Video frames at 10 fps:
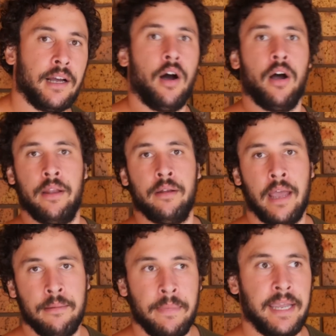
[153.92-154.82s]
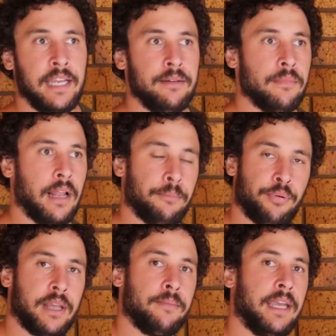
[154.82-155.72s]
Oh, and mean, like
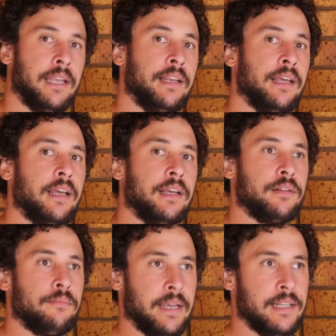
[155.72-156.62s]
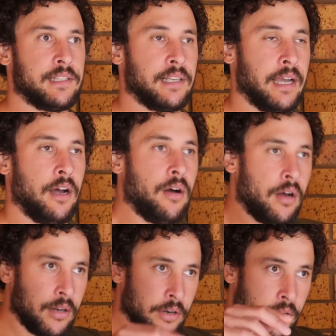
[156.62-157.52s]
pretty mean means like,
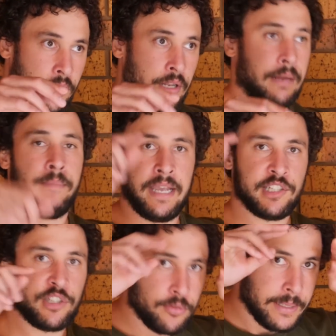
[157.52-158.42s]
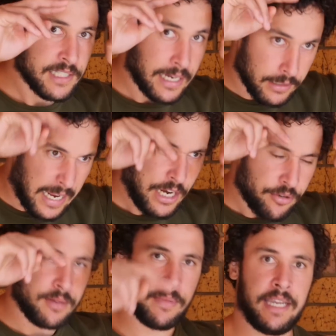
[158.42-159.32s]
like mean still means like
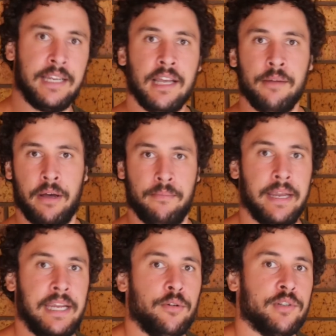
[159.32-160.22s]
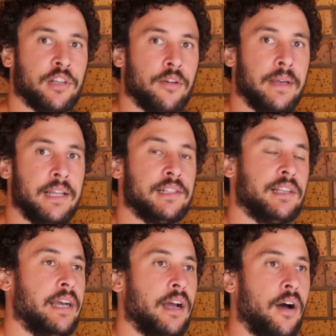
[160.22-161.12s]
angry mean, but mean also means
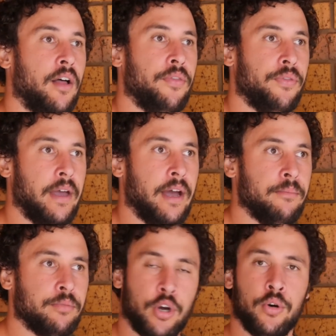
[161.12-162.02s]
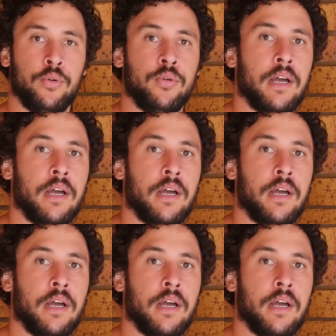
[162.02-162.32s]
like, cool.